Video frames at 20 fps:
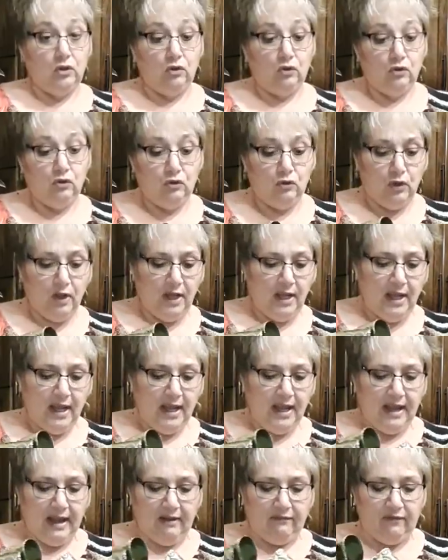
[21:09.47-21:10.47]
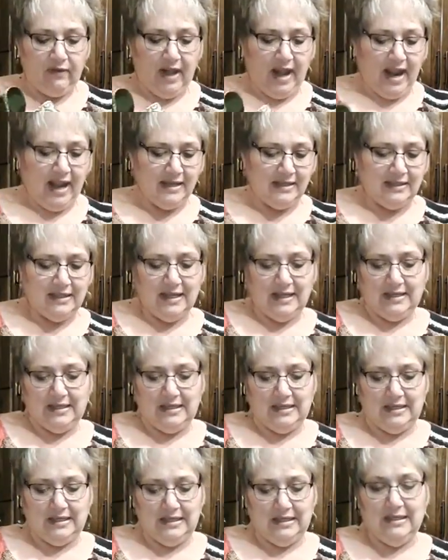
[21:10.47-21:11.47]
two, if it has
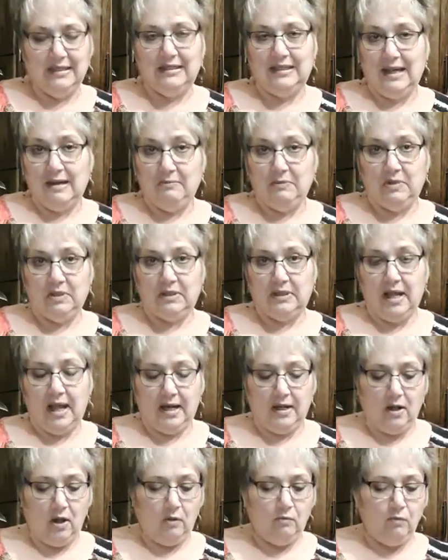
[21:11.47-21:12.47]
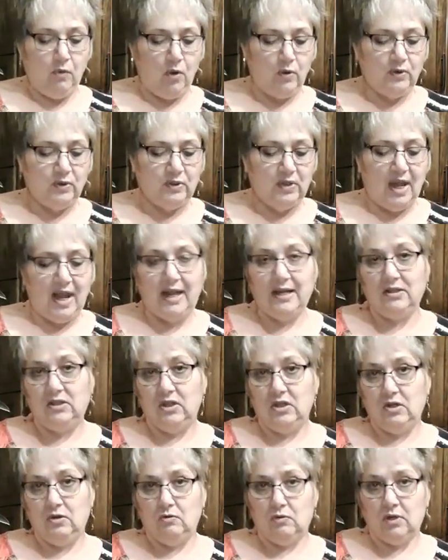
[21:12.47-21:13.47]
the same design on both sides
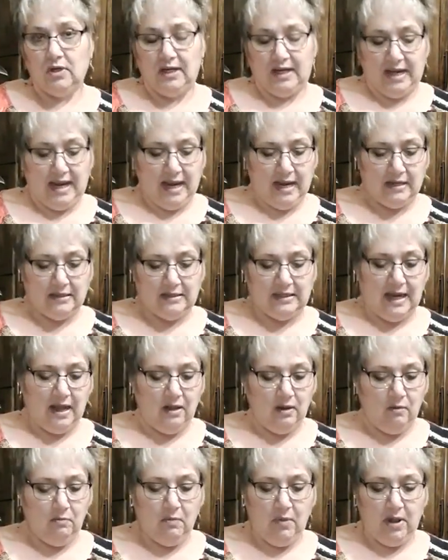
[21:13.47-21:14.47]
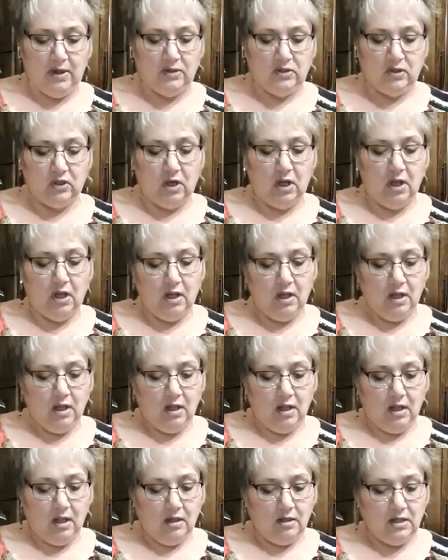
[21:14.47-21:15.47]
and you really can't tell much
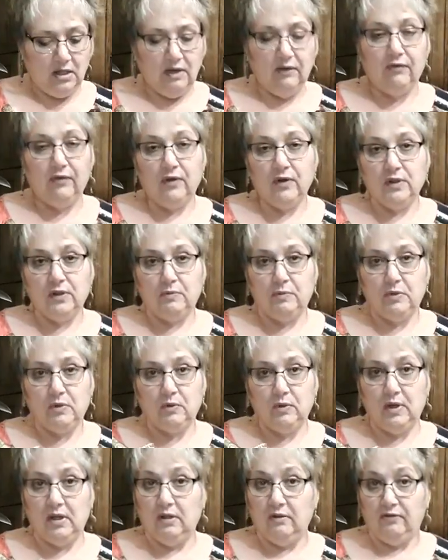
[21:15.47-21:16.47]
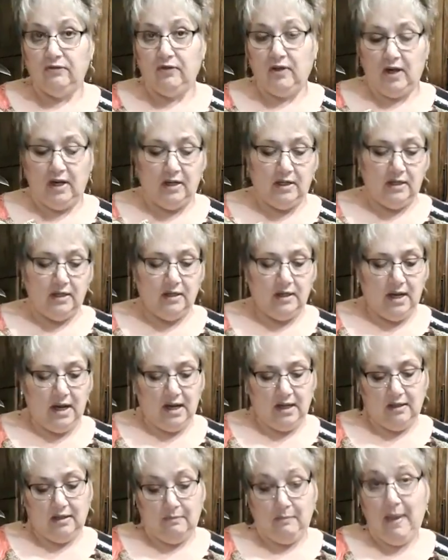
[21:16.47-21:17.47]
difference between the front
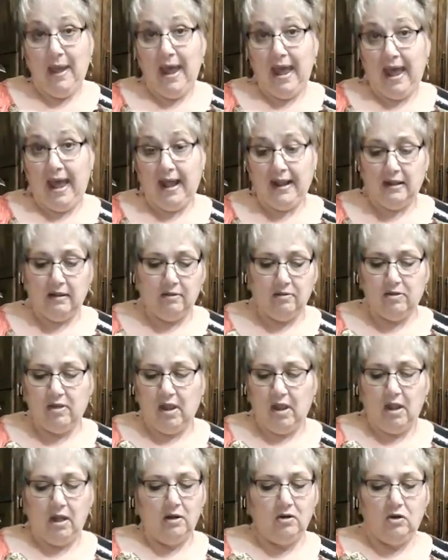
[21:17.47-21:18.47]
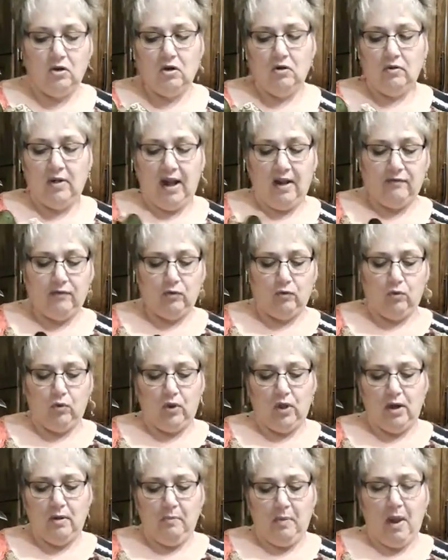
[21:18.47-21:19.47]
and the back, then you don't have to
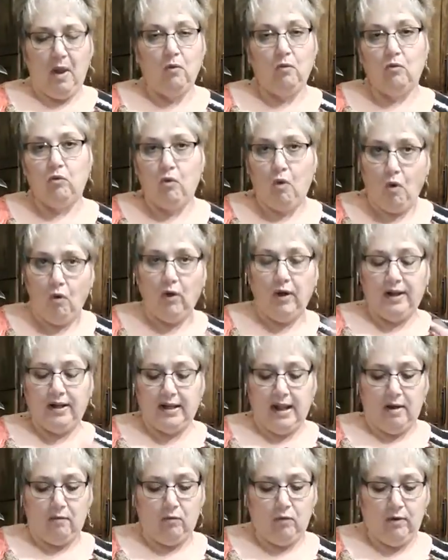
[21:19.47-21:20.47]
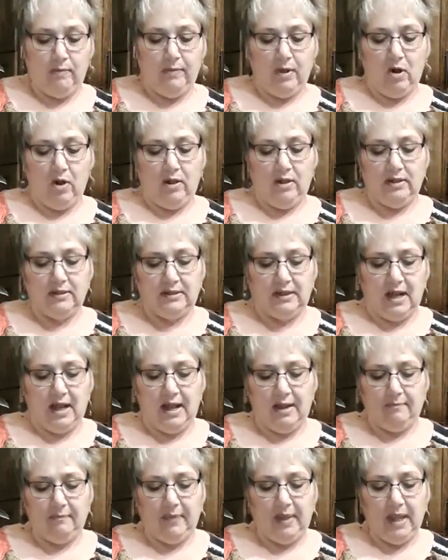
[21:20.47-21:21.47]
worry about rolling that ribbon all the
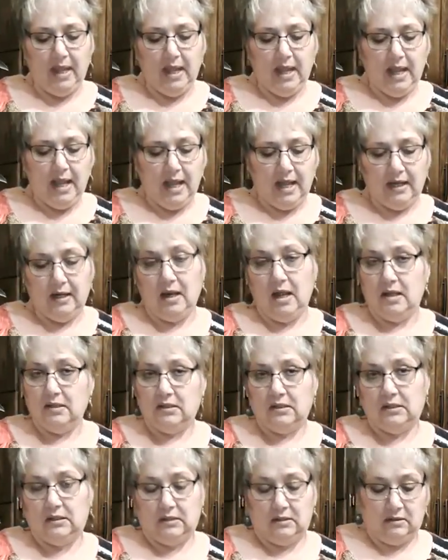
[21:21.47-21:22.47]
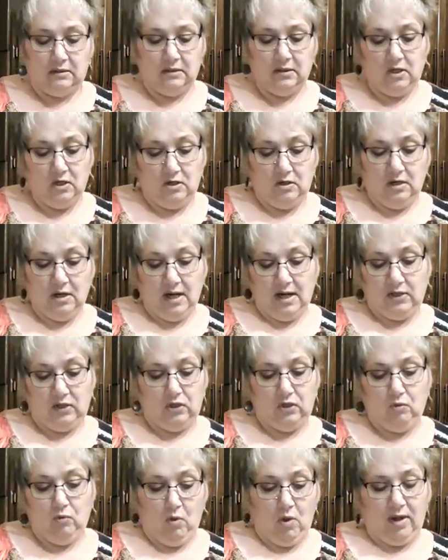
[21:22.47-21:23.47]
time unless
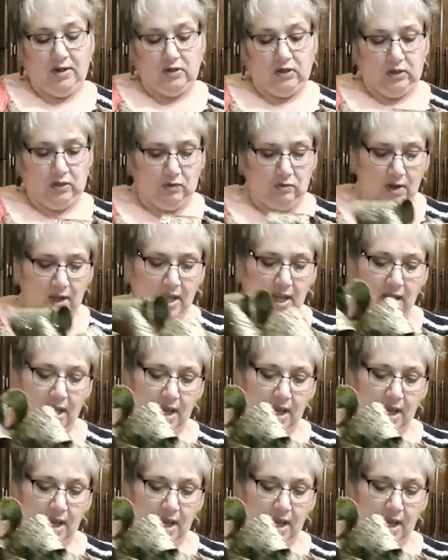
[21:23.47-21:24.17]
you want to.